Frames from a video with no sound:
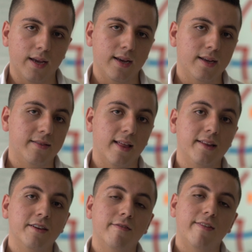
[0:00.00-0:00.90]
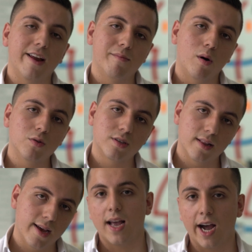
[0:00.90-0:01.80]
intelligent flight
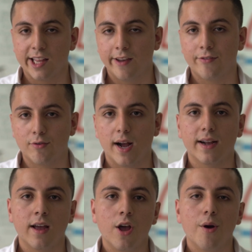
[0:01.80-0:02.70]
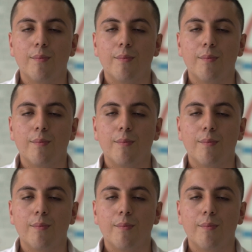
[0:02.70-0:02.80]
modes like active track,